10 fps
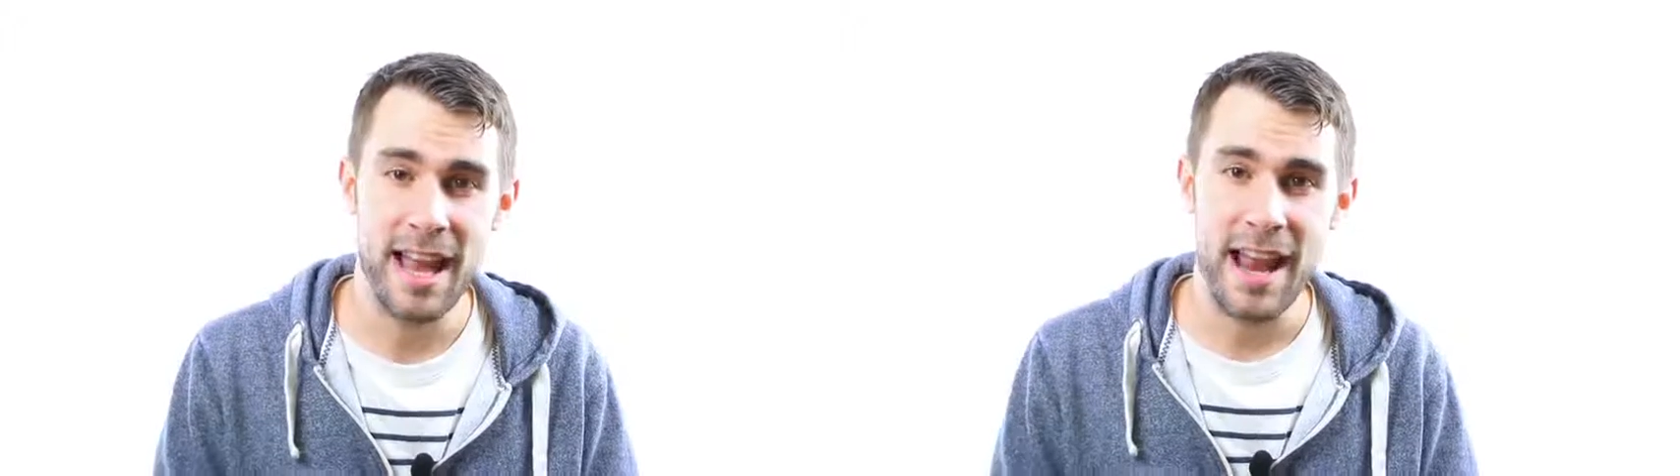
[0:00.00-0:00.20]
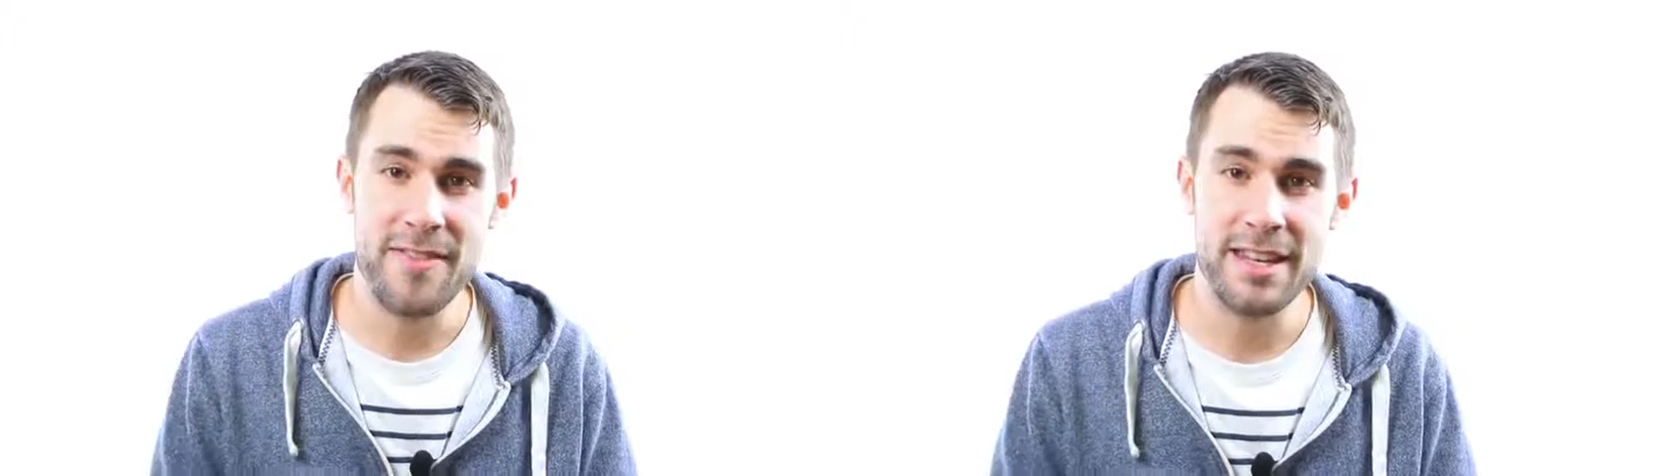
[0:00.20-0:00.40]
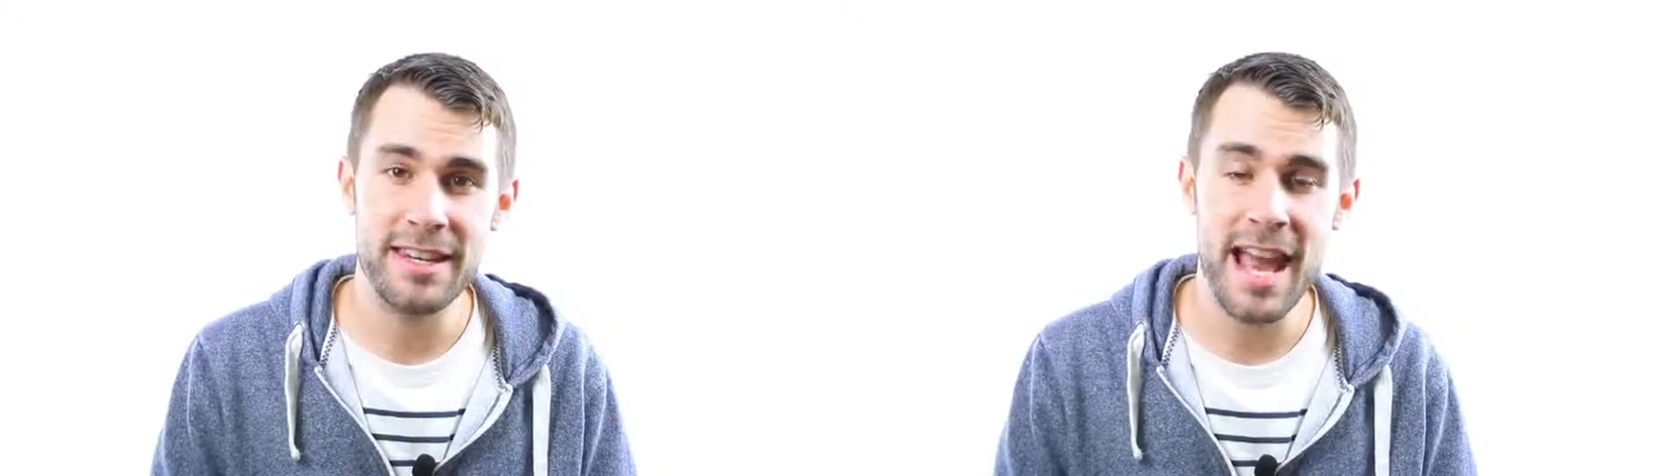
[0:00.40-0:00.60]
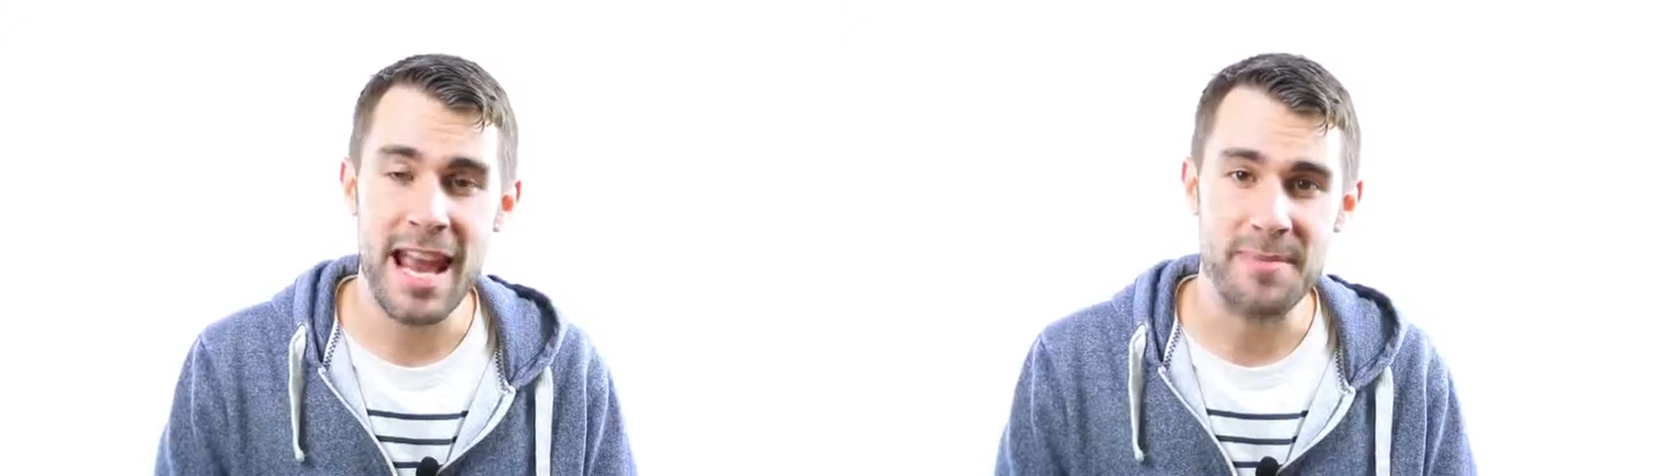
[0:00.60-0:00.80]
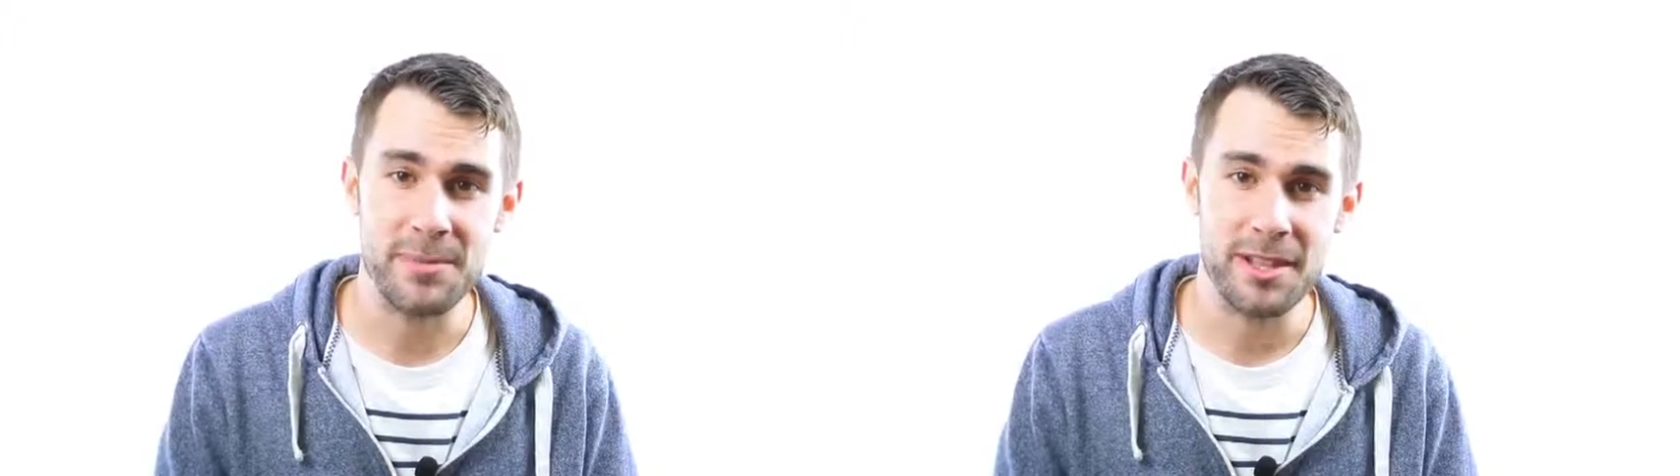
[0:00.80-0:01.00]
in the
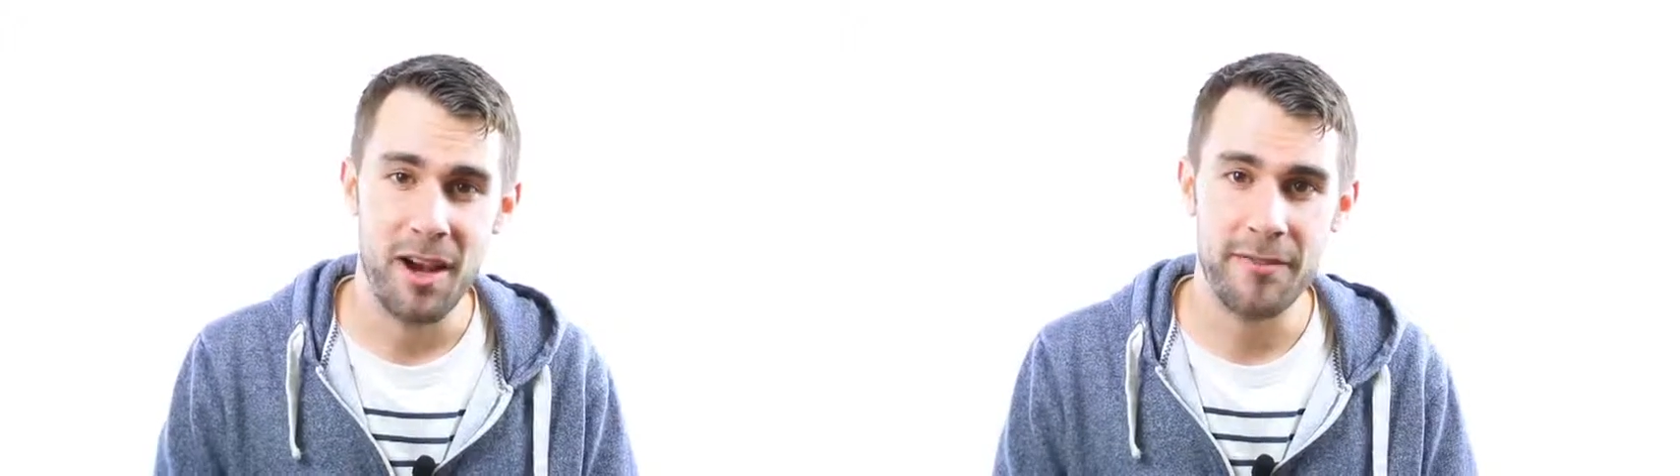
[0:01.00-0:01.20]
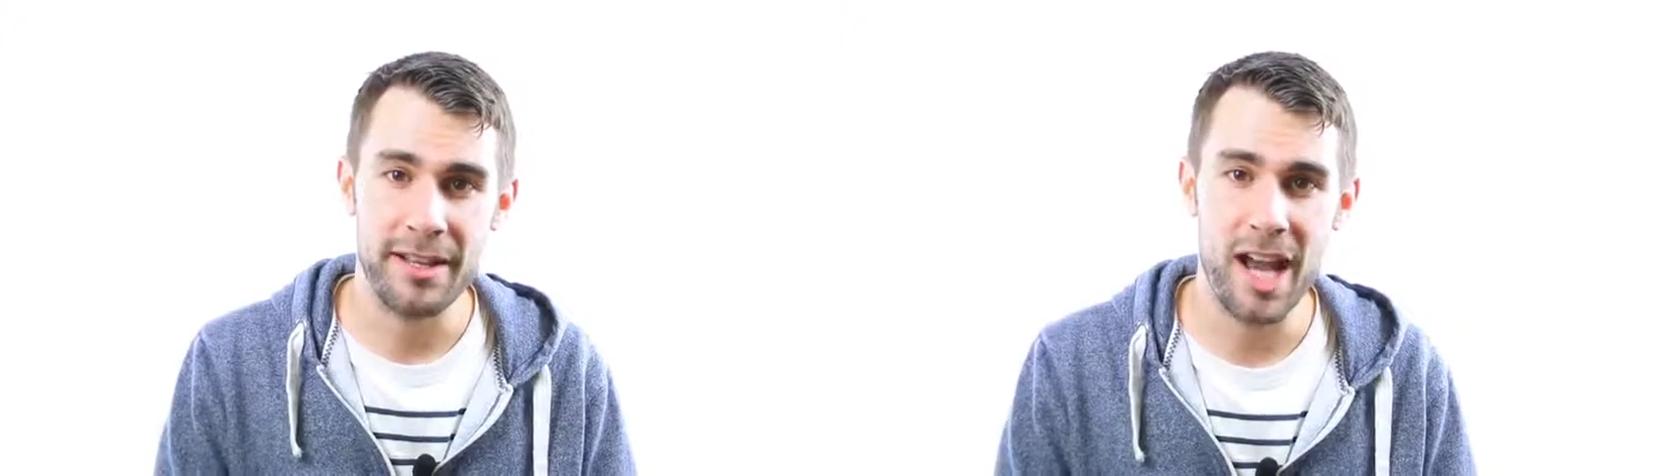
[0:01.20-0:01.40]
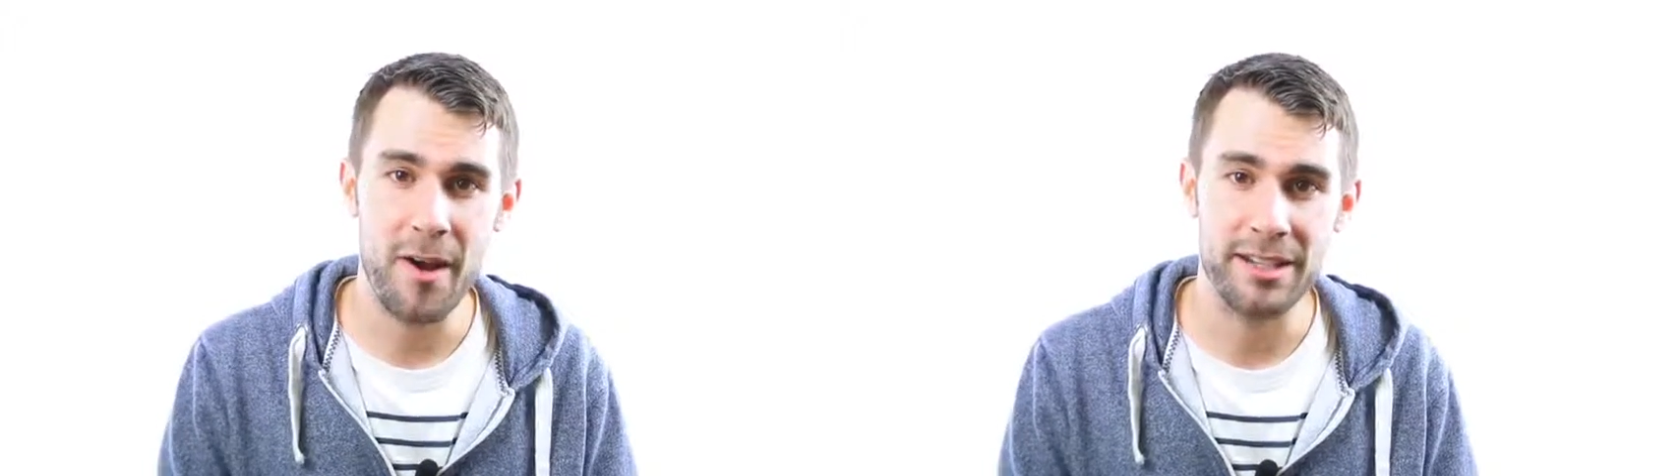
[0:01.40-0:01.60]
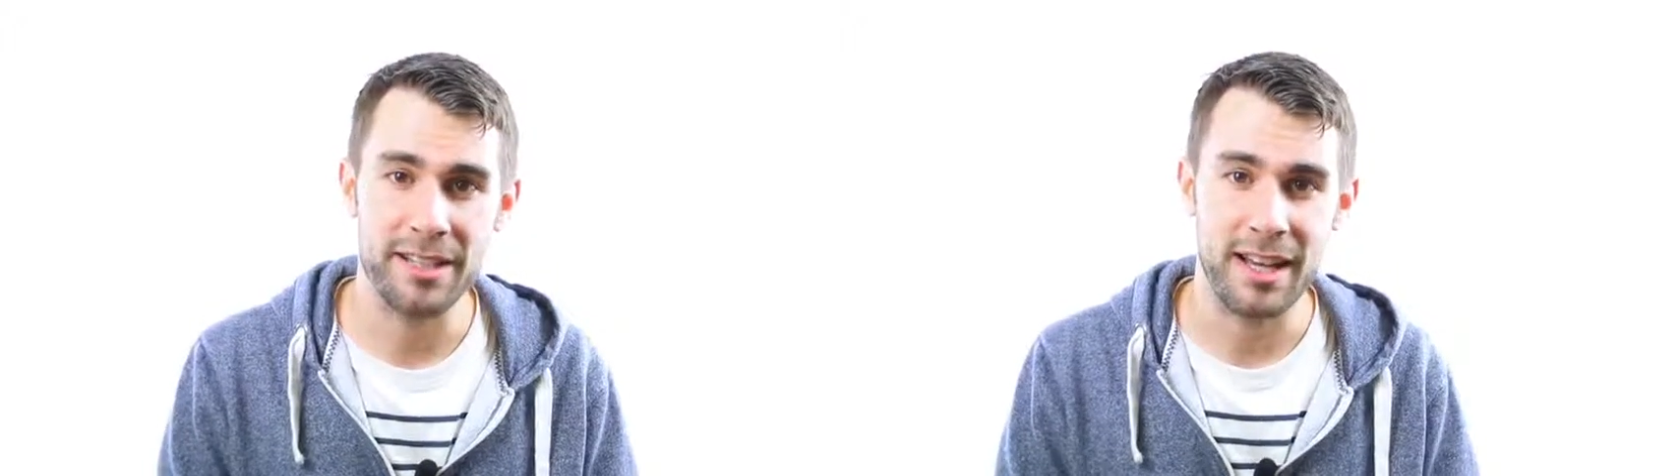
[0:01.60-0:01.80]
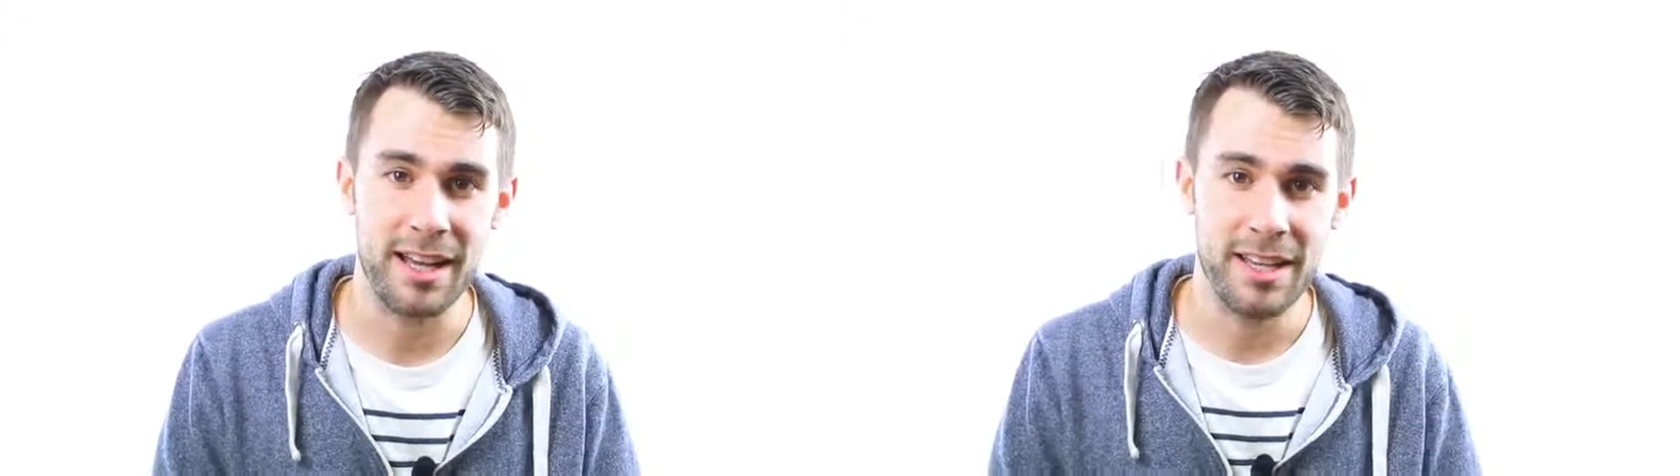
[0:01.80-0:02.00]
names of the character.